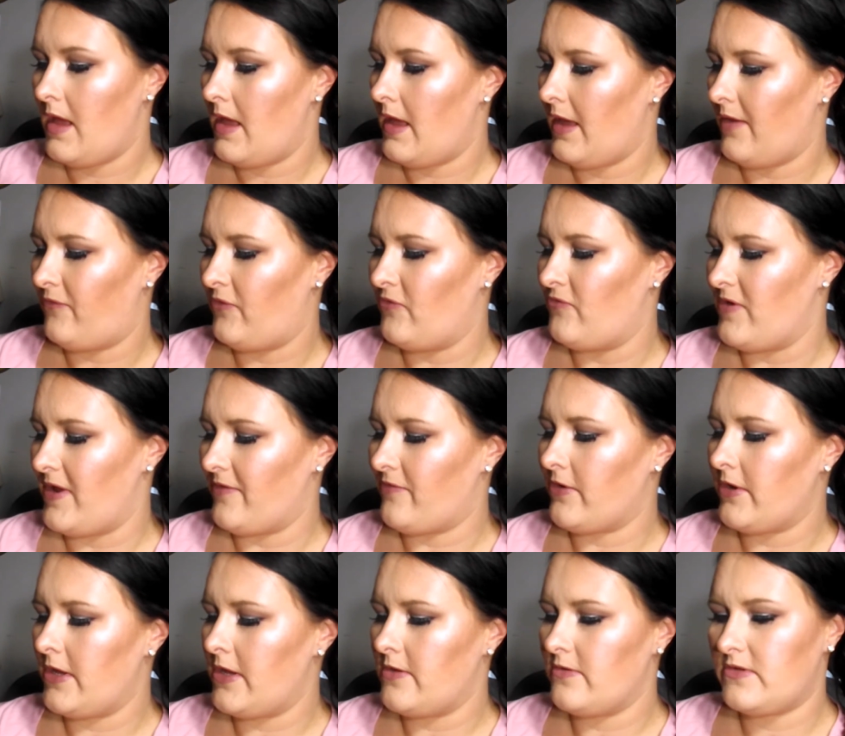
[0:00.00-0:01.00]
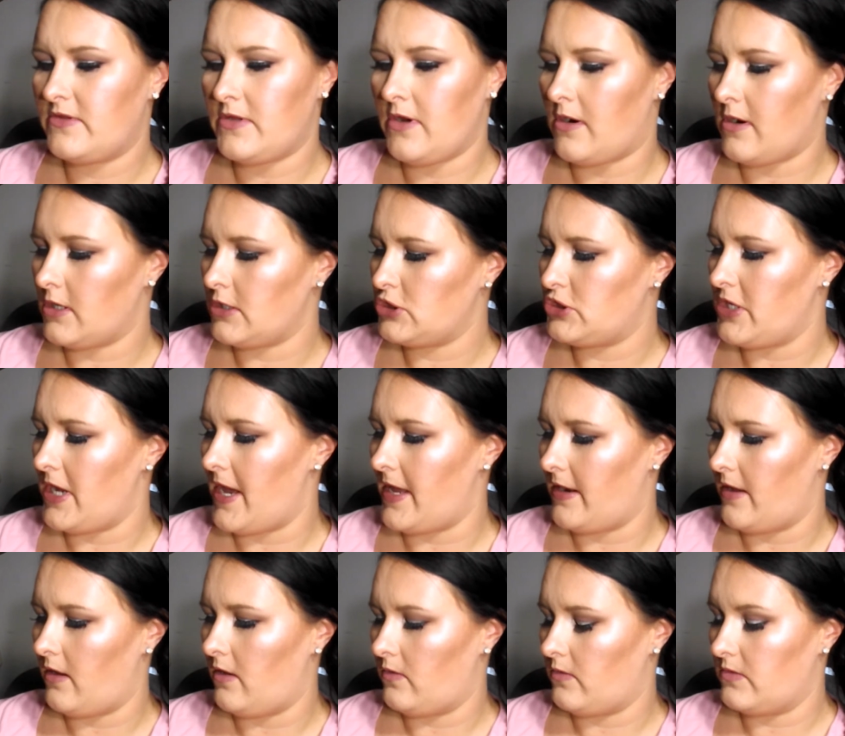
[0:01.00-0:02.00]
If you've never used Tarte
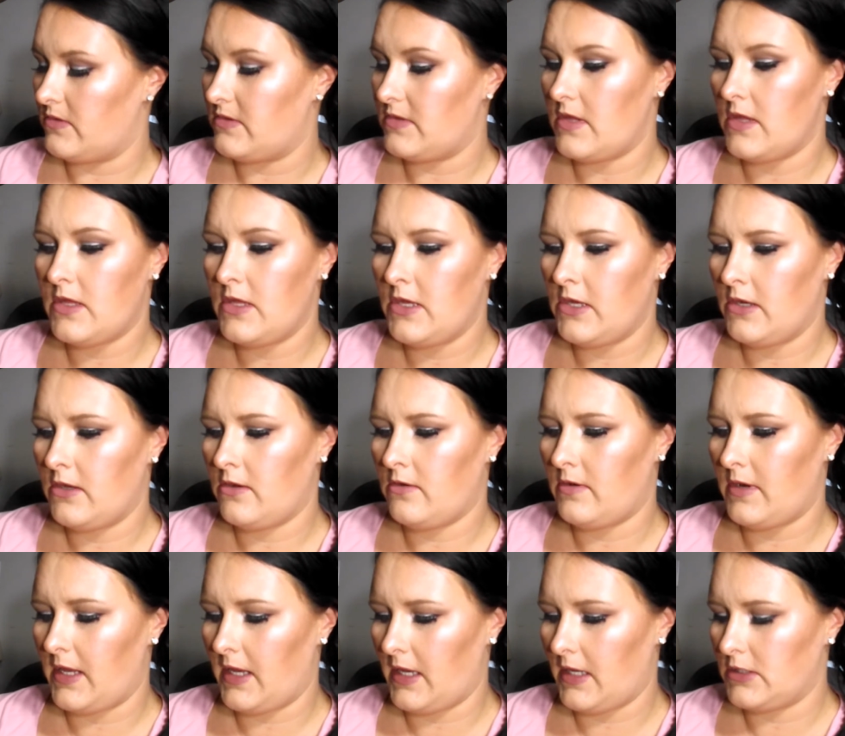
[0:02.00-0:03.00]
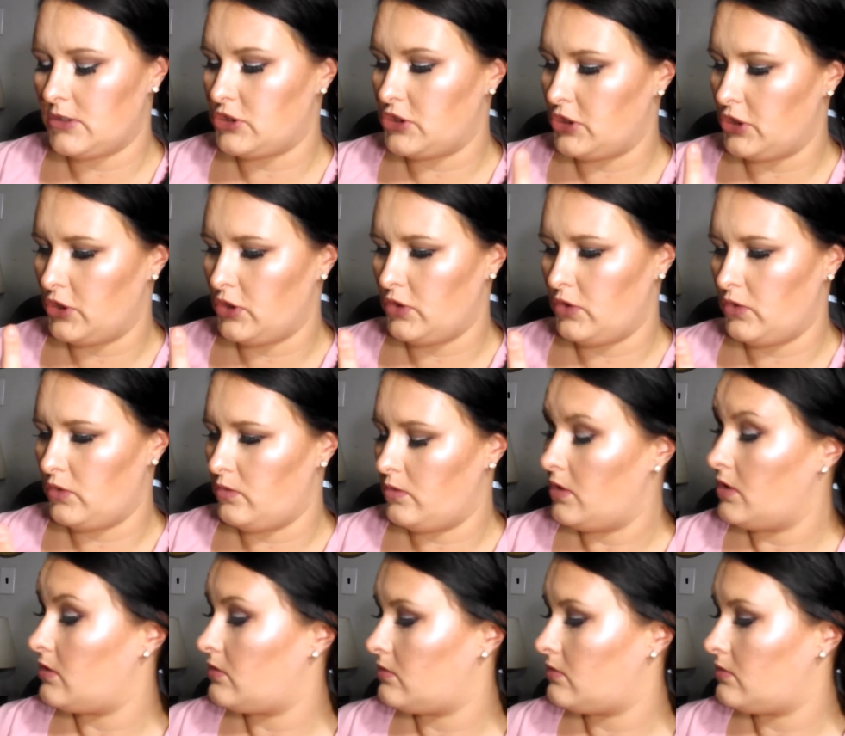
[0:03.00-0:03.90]
shadows, you need to